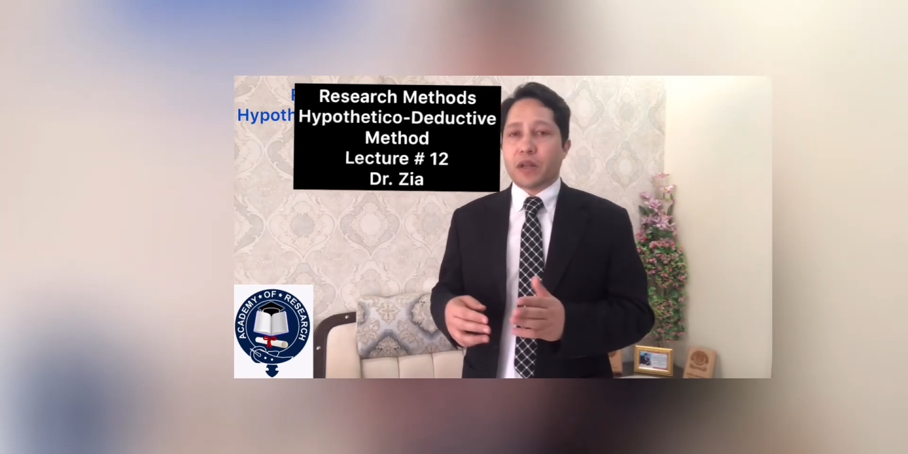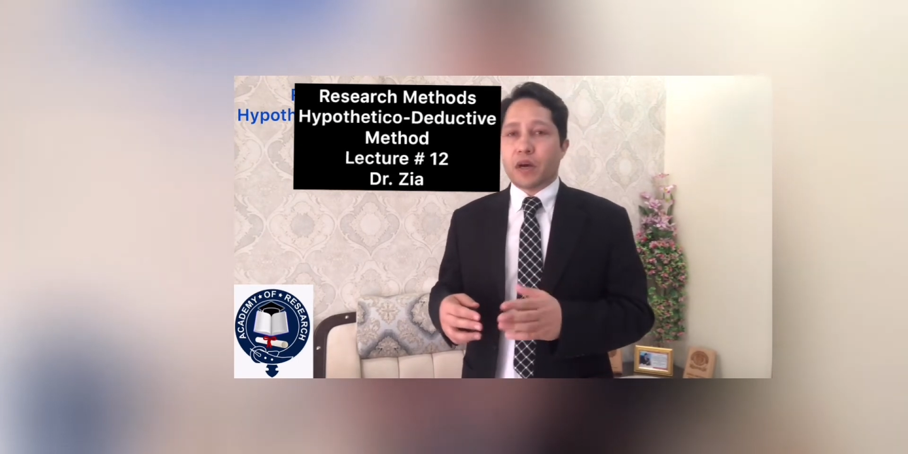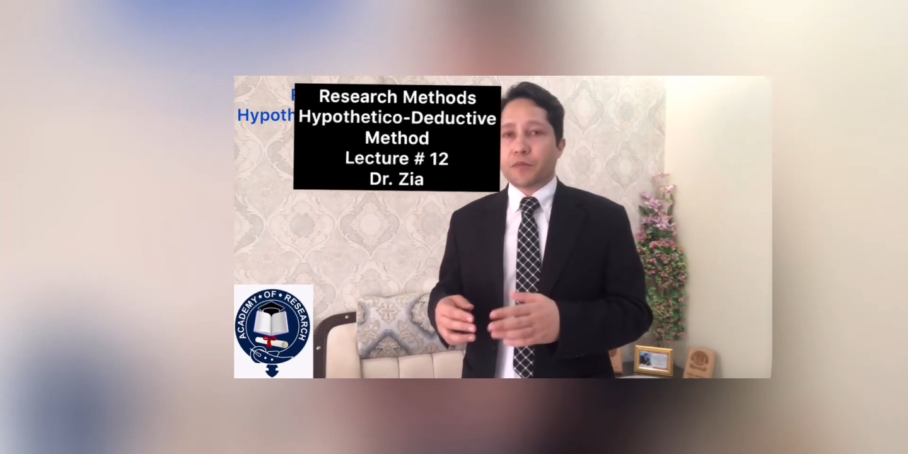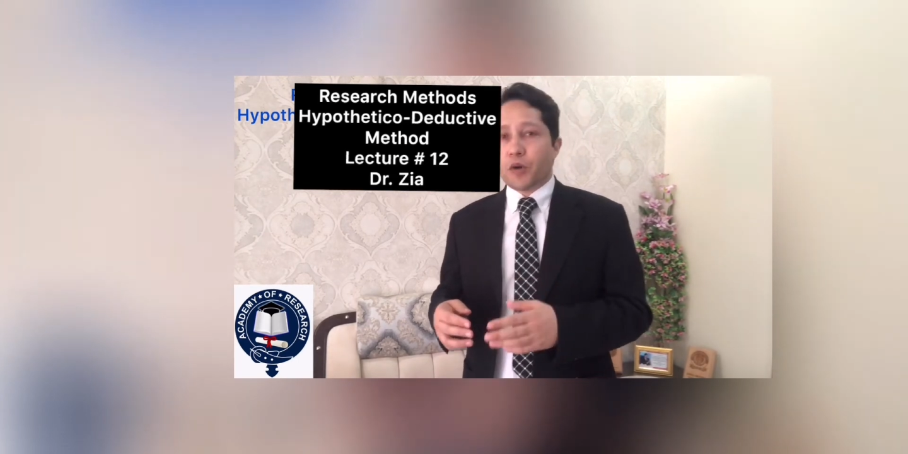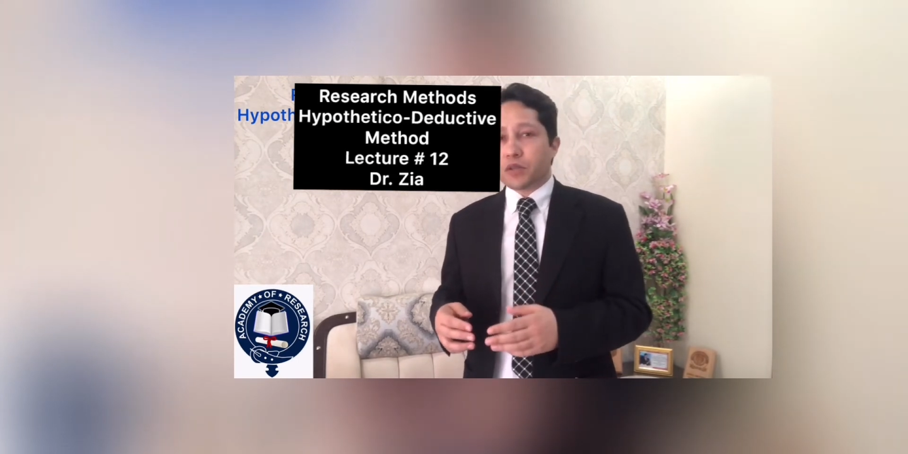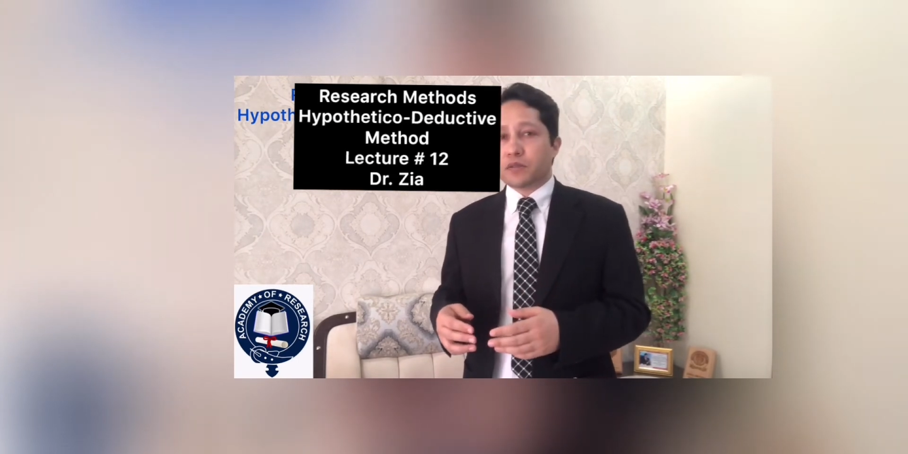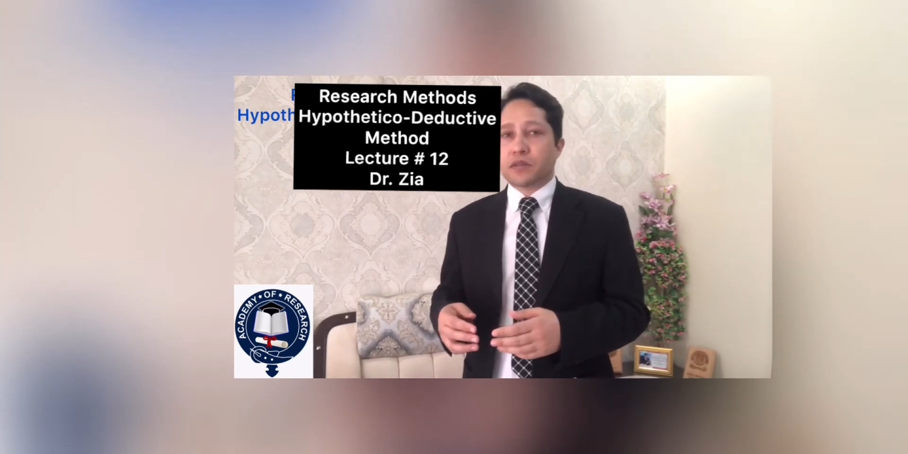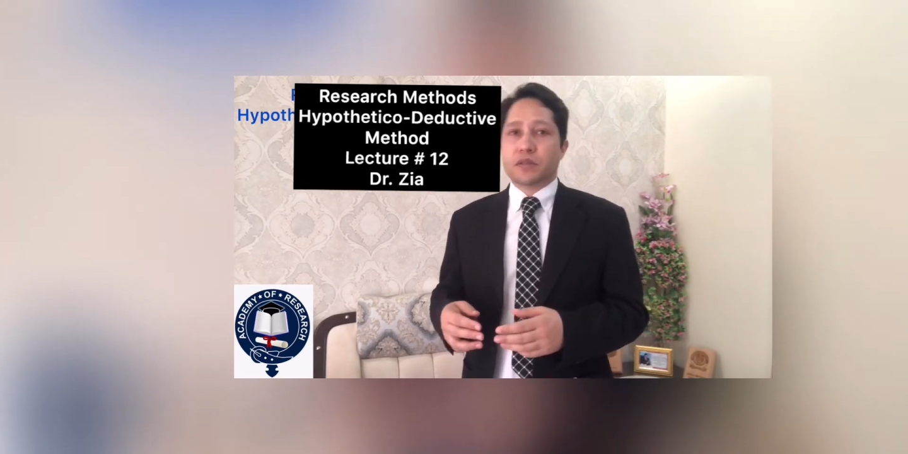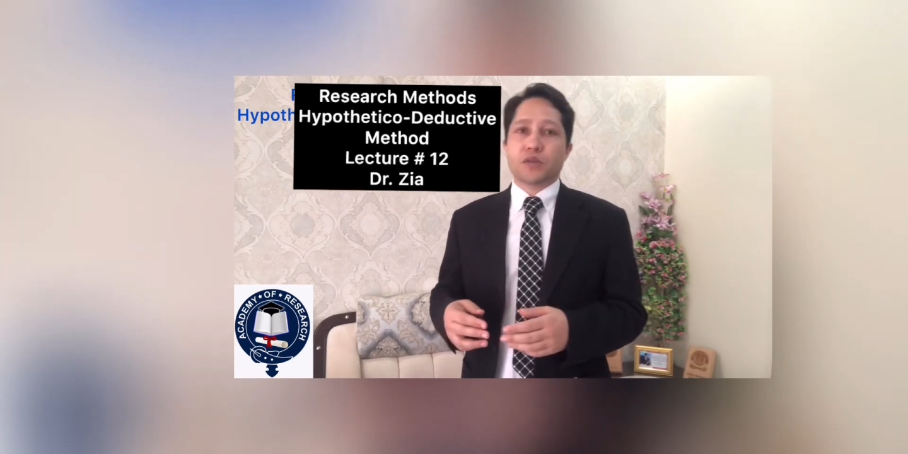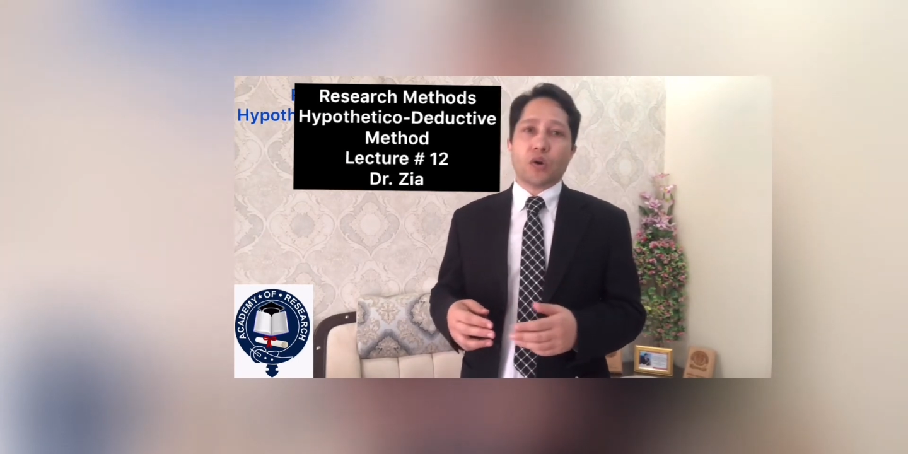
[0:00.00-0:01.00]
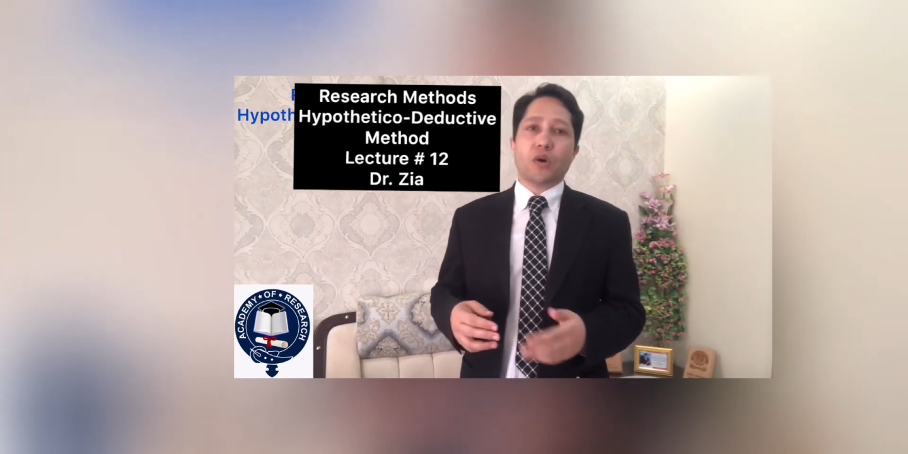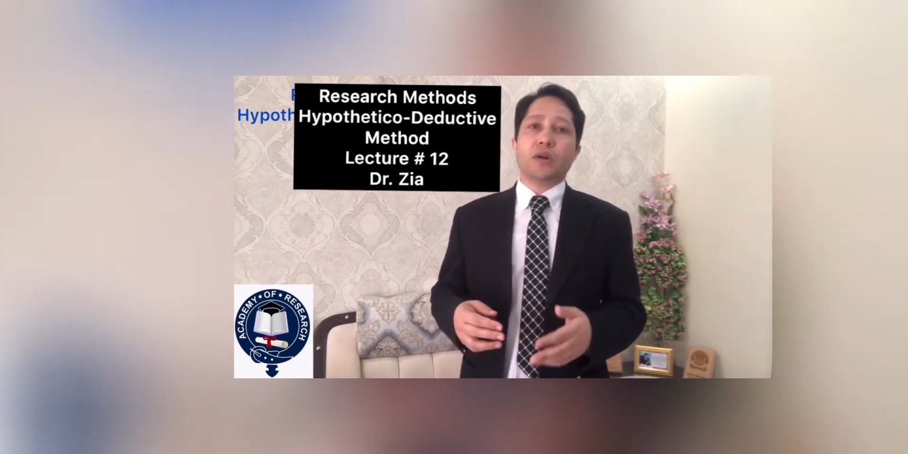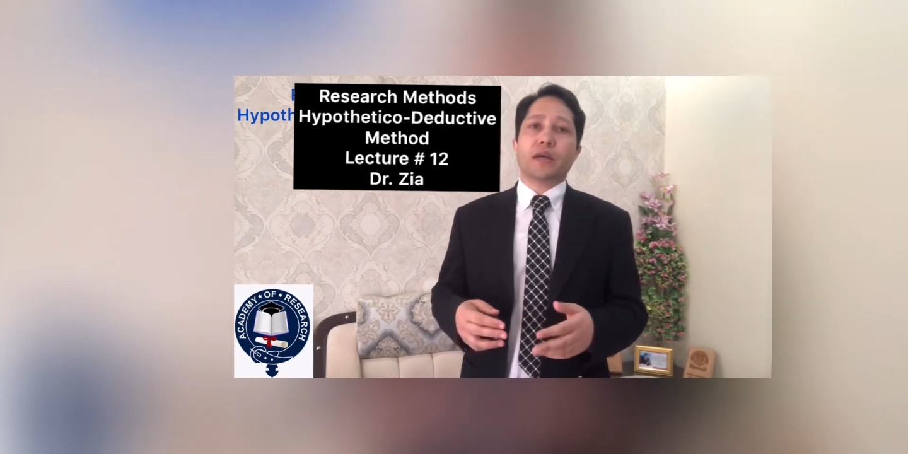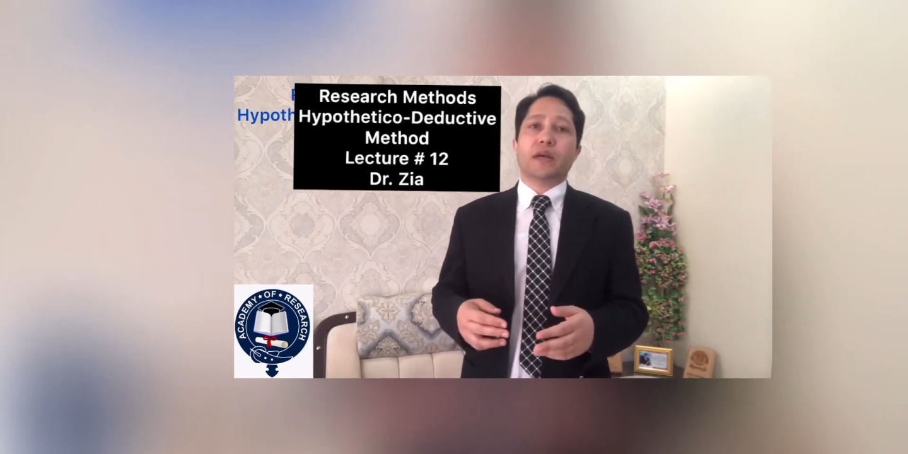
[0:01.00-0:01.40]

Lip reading: hypotheses or